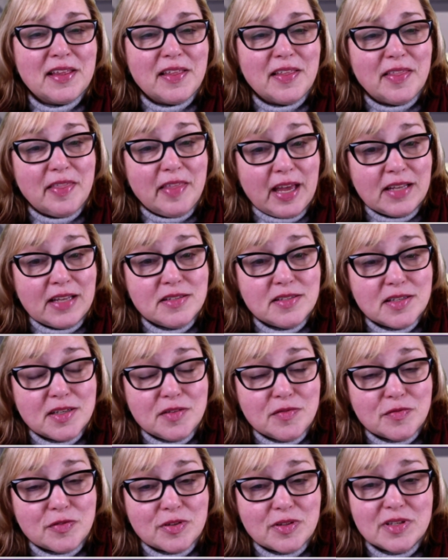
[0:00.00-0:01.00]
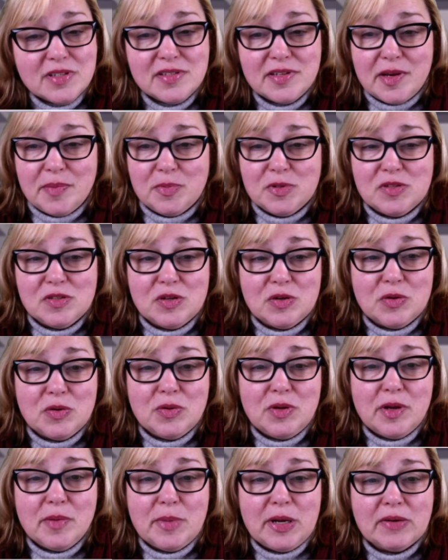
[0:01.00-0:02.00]
That's it for this
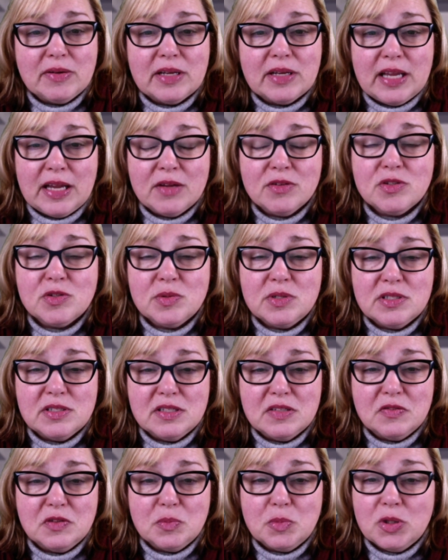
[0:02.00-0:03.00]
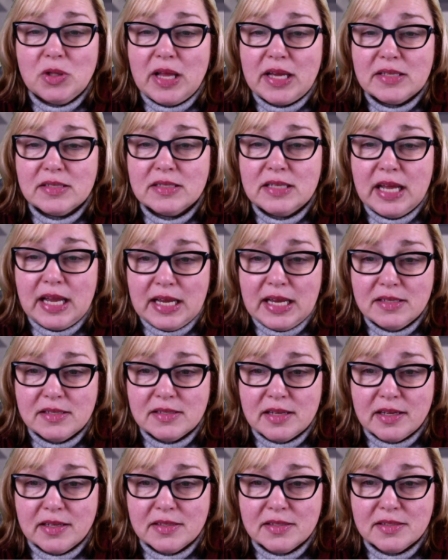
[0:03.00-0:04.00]
episode about accounts receivable as an
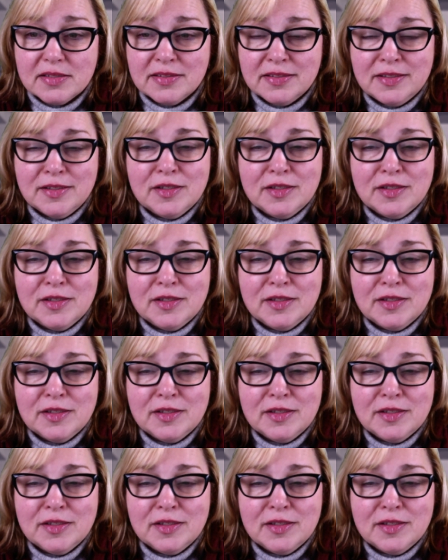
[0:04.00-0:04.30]
asset.